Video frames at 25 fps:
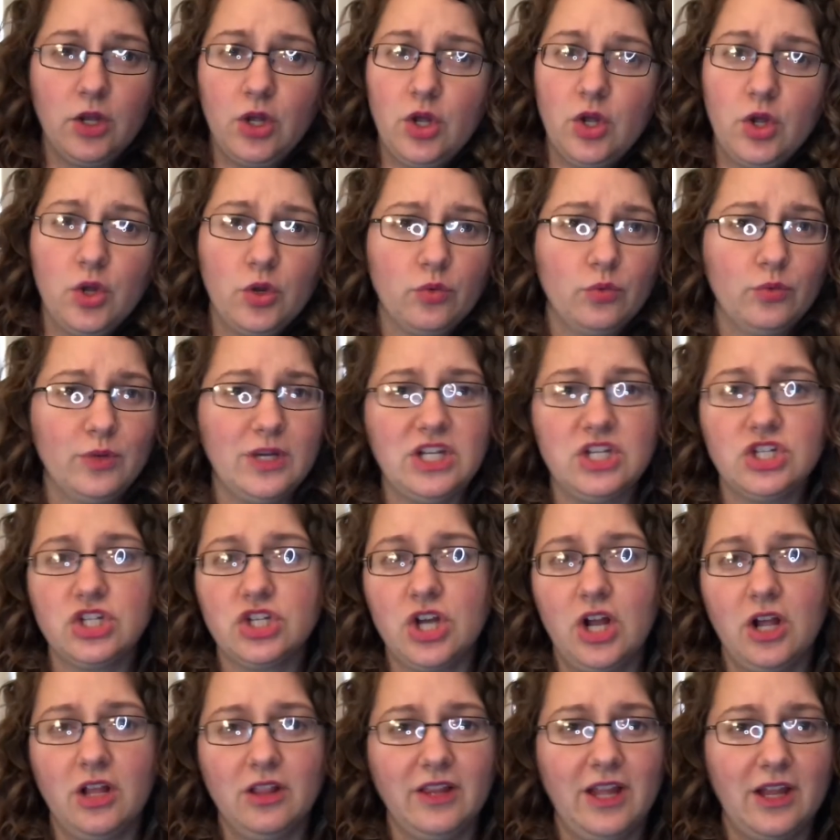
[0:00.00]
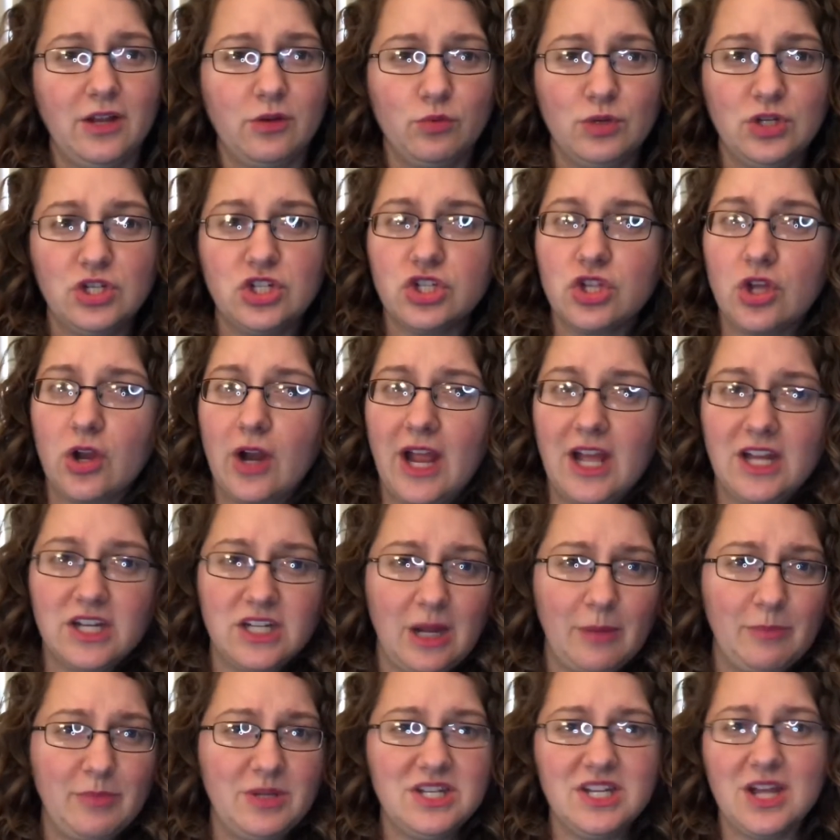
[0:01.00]
reach their hand up
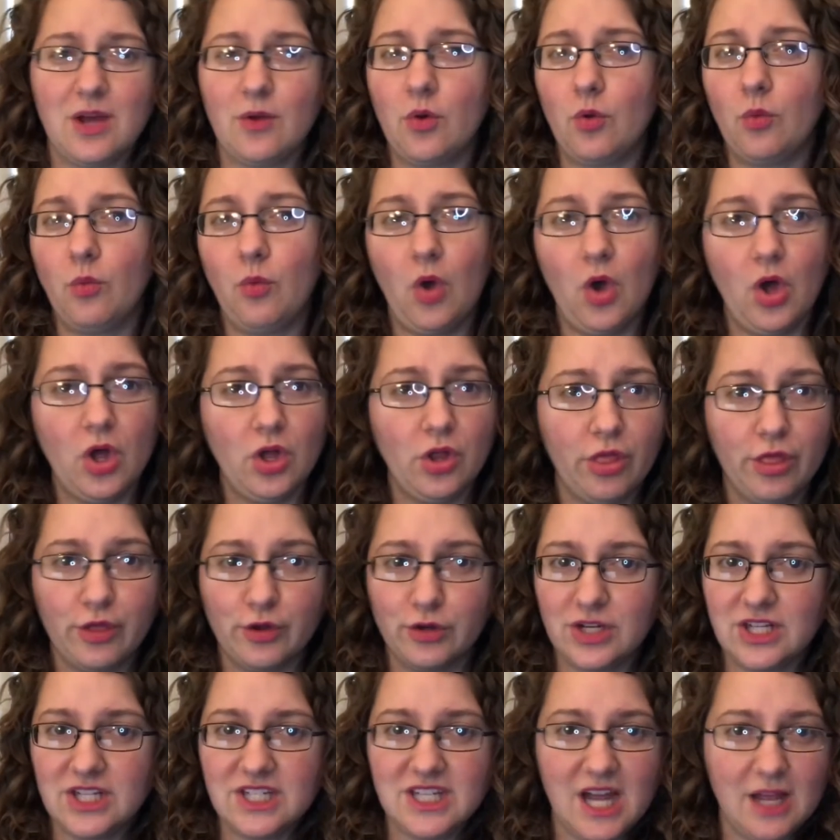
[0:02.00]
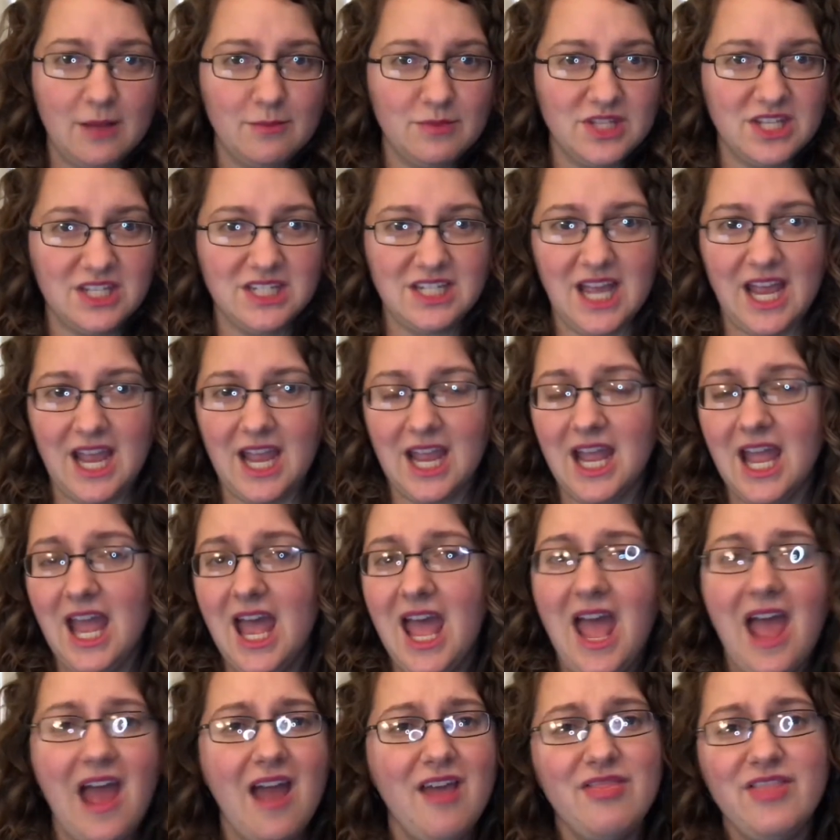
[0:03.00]
and down a wall 30 times a day.
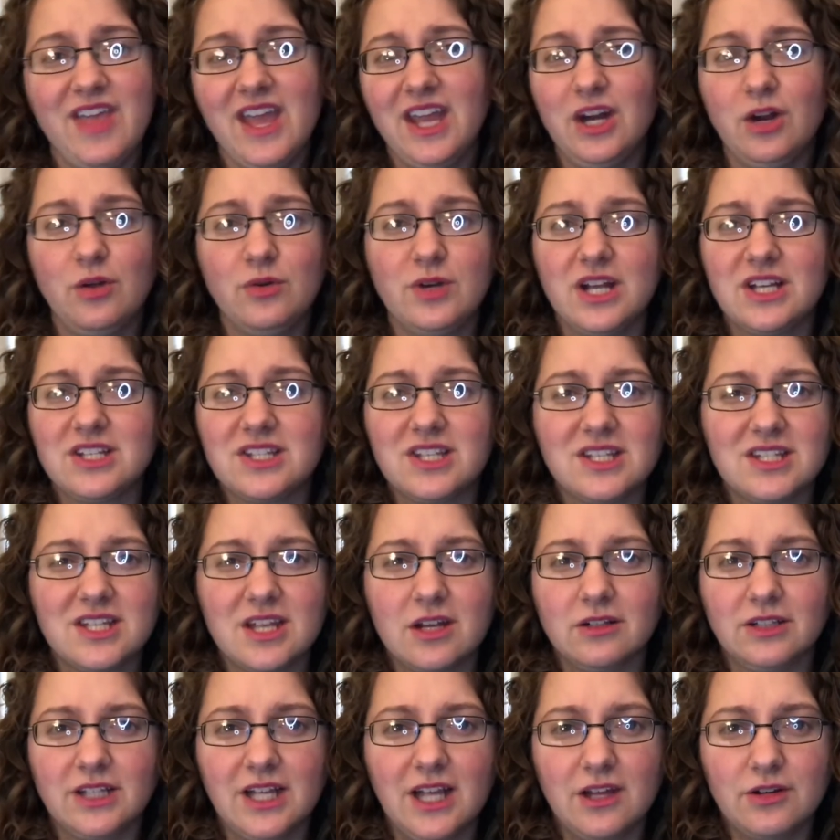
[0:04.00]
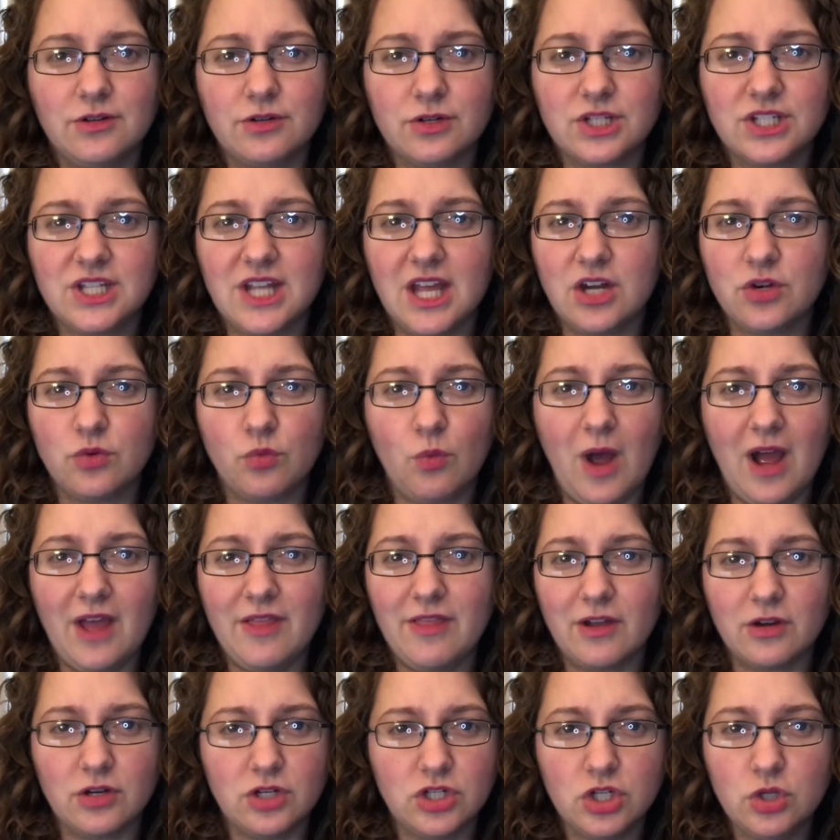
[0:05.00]
And they don't necessarily understand why
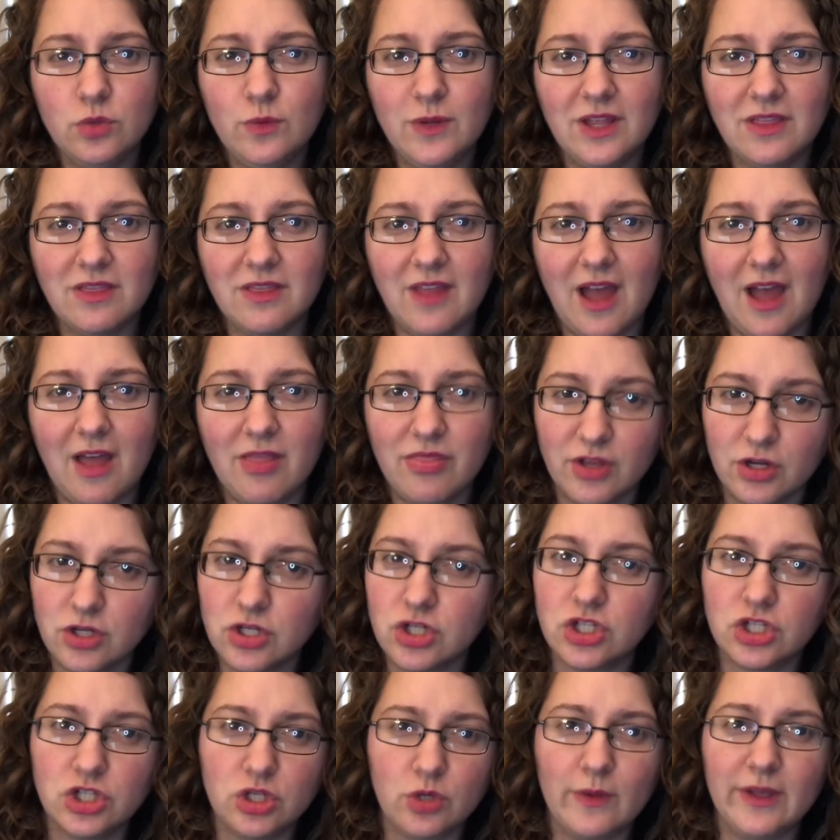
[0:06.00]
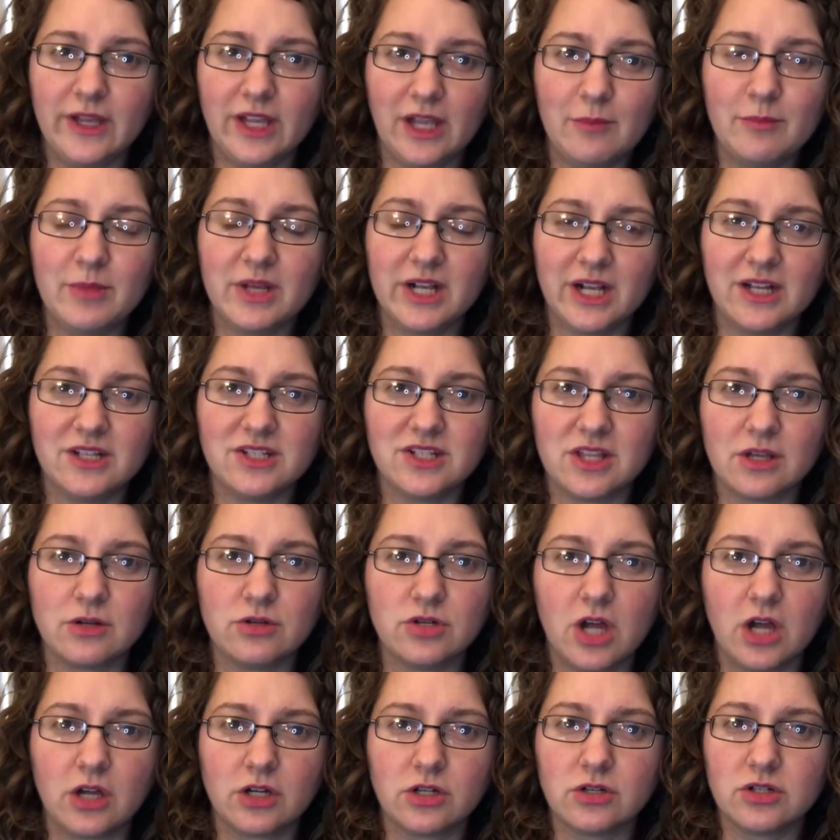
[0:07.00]
they're doing that. They're just doing it because their
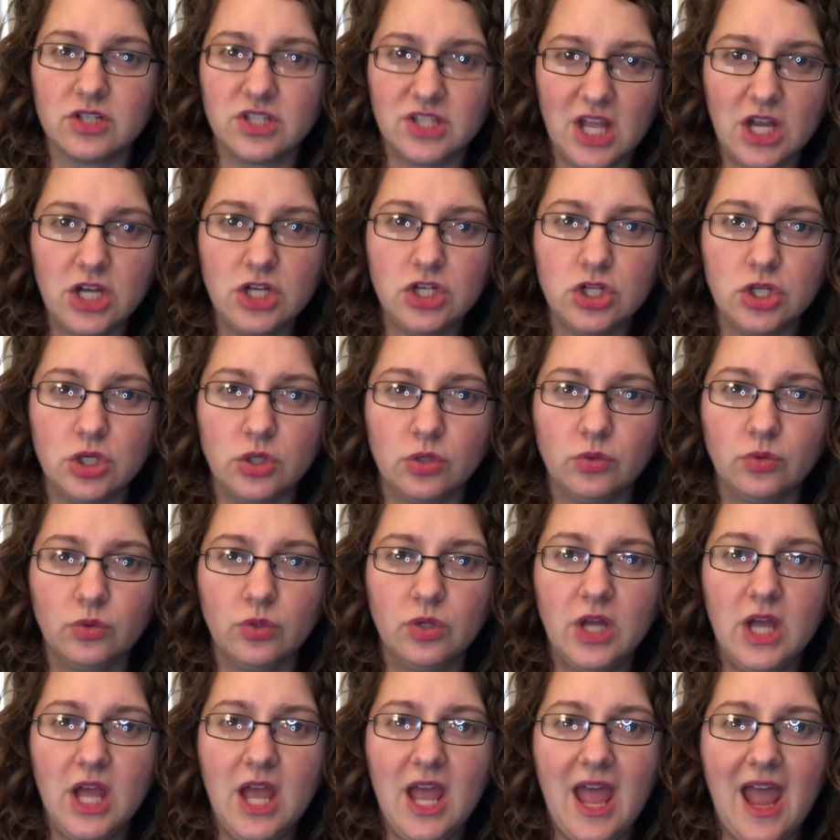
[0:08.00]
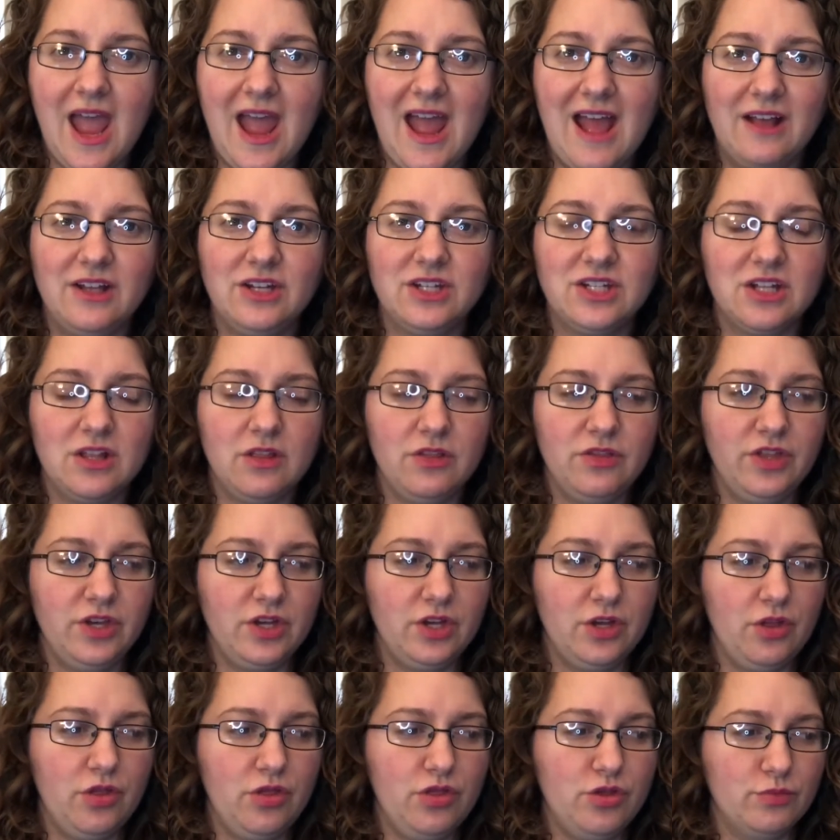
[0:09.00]
doctor said to. And
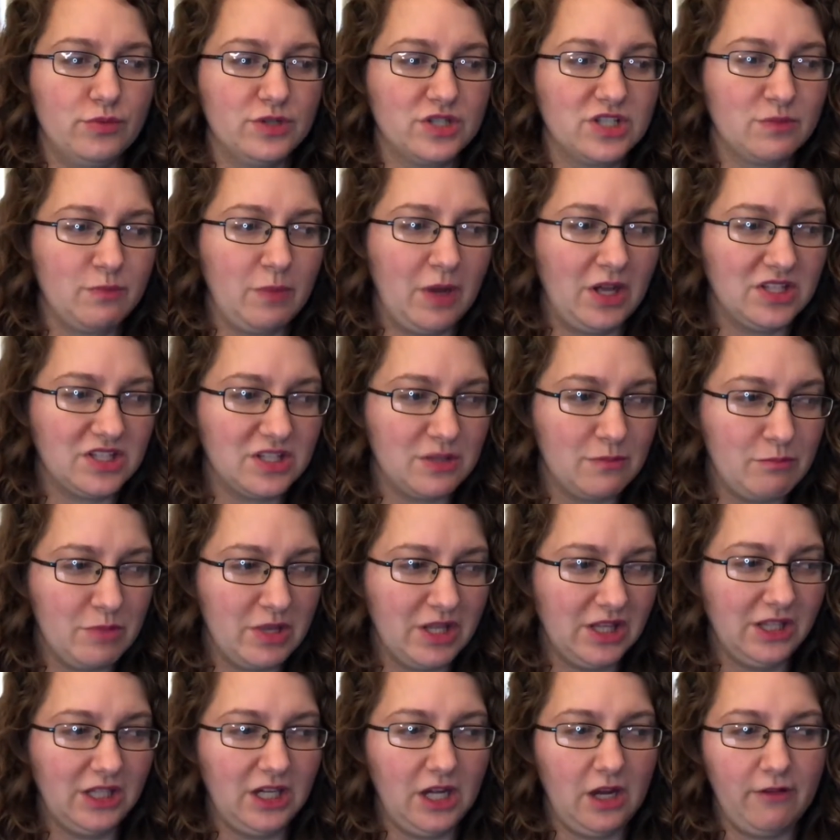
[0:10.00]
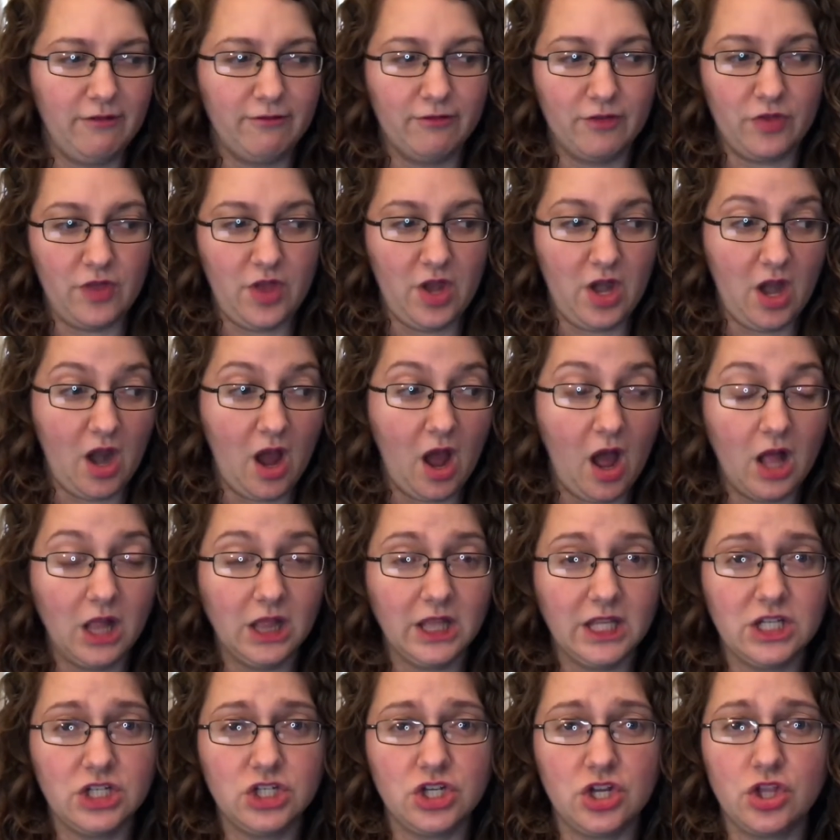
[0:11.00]
the responsibility for the
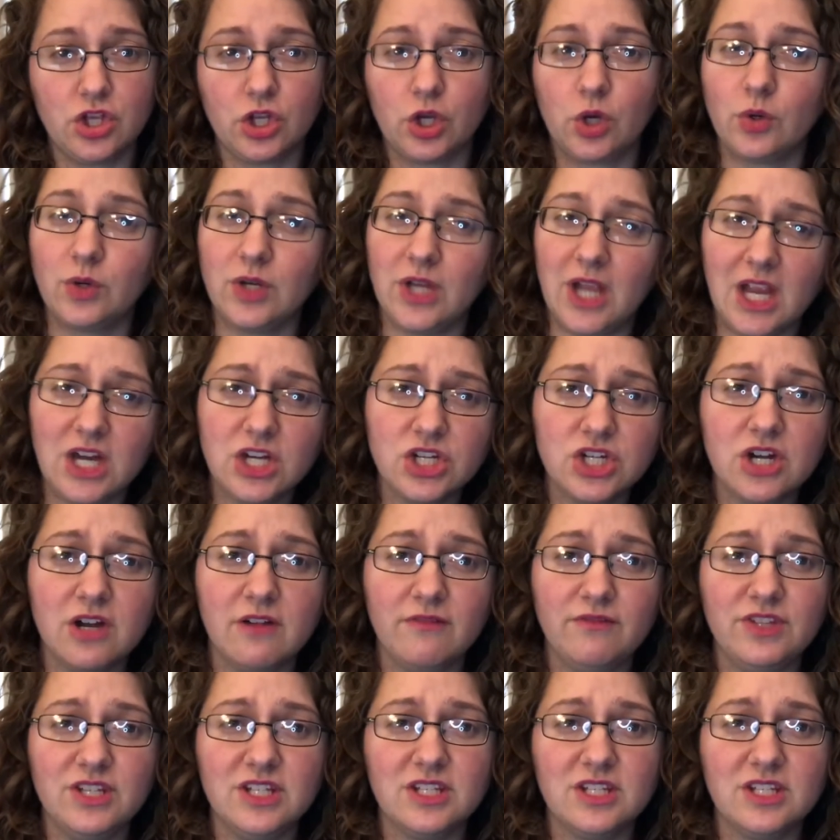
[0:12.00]
knowledge and the creation of these